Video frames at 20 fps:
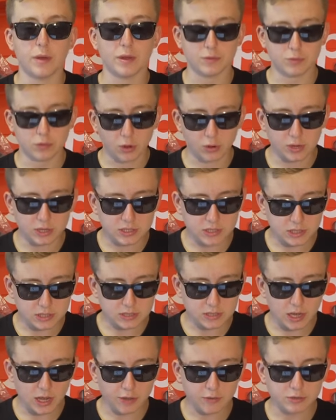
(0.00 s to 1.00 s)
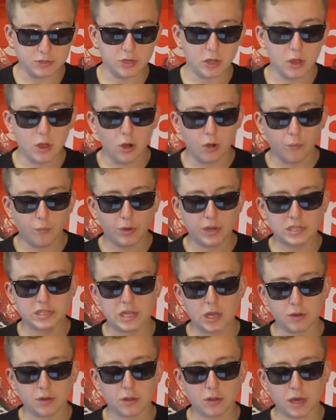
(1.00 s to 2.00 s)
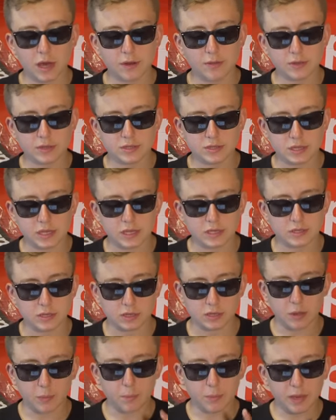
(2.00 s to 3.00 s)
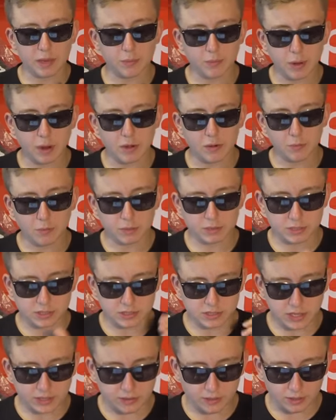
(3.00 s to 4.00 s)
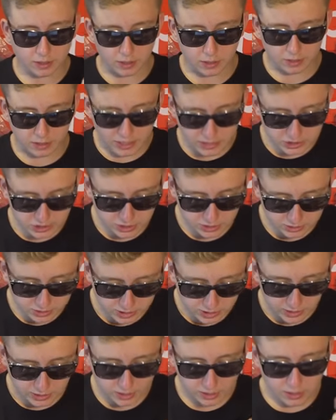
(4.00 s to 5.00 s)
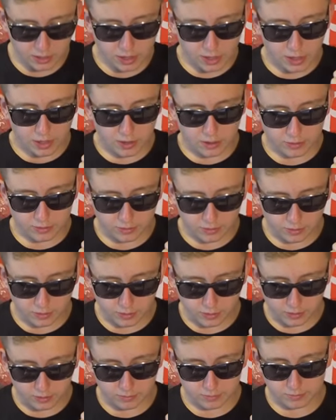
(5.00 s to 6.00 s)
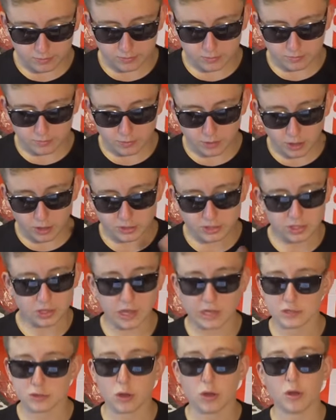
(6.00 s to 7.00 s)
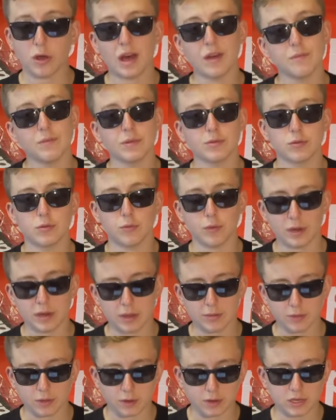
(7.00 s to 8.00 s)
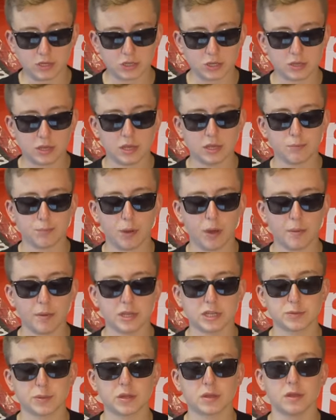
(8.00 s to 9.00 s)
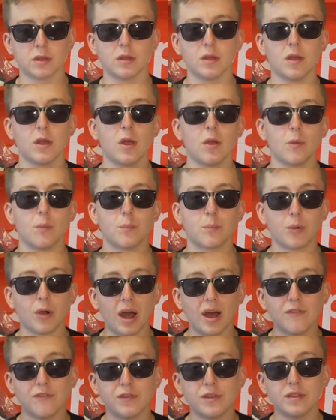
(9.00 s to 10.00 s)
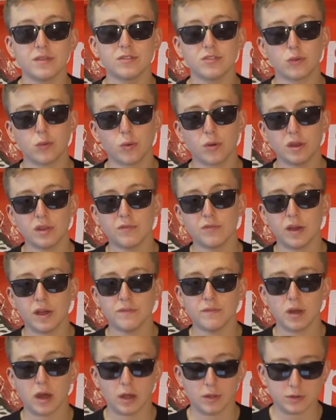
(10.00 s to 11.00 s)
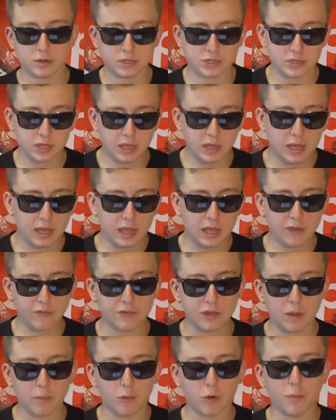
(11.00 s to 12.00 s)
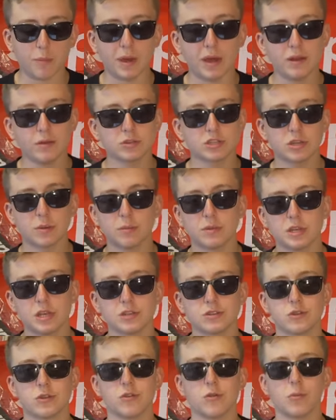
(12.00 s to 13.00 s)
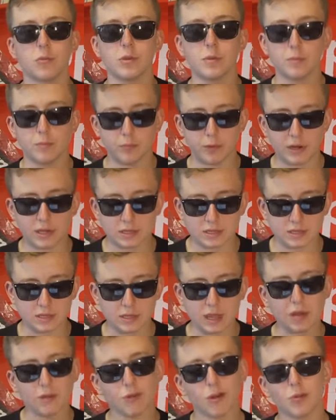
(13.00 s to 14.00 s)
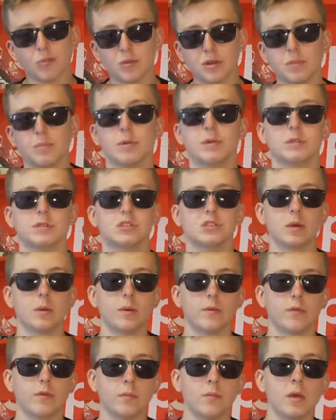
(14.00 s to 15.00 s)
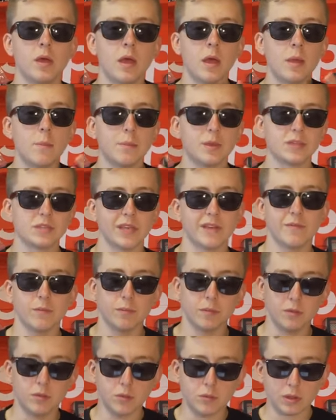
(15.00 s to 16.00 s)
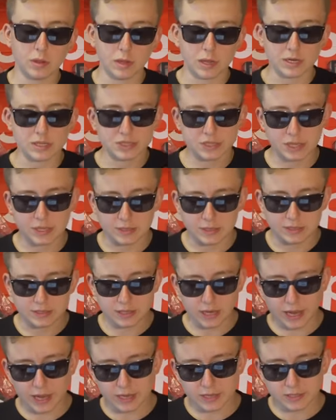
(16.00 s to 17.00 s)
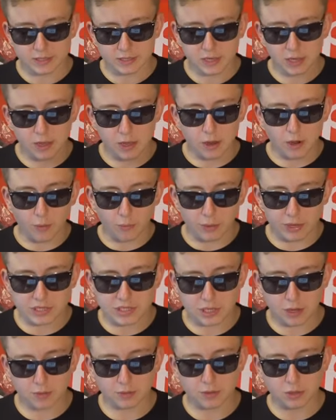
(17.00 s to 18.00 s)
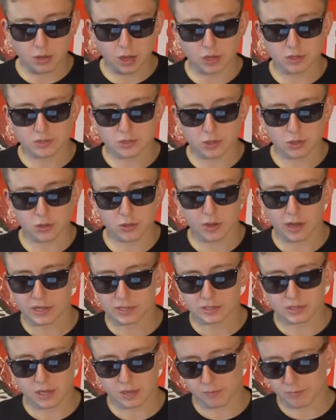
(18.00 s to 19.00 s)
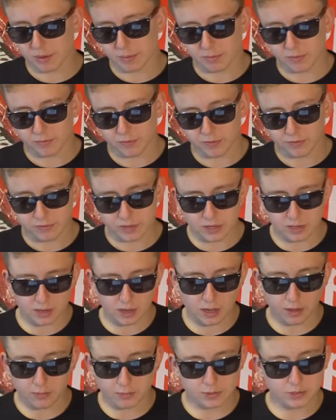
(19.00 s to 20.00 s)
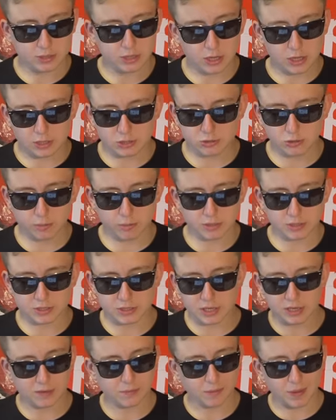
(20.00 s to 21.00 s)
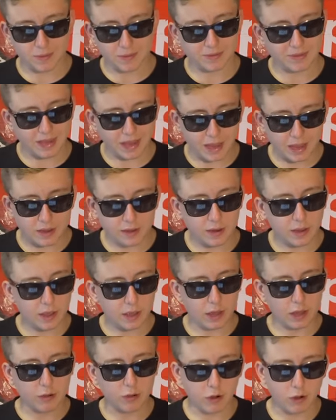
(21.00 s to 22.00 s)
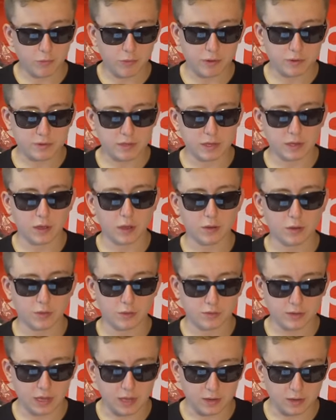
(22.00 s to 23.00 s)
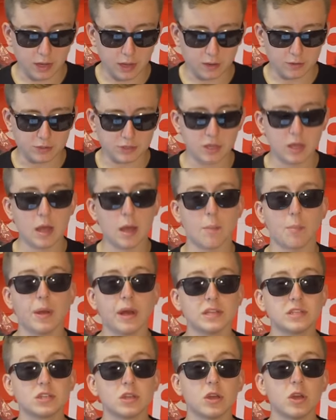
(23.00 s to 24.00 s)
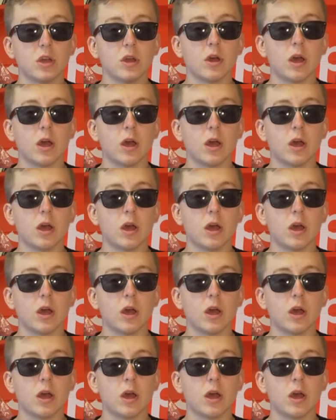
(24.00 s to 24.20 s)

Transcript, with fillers: around thirty-six dollars. Reselling a lot of these tees, like the big branded ones, like say the Ganesha tee. The honestly, that's all I've been through right now. The Ganesha tee, probably expected profit twenty-five dollars, if not more. But I know summer tees are normally bricks, not normally, but some of them, because they haven't been doing a lot of sick designs. Reselling the Gonz logo, I'd say maybe fifteen dollars. Swimmer's tee, maybe ten dollars. And hardware tee, another ten dollars. That's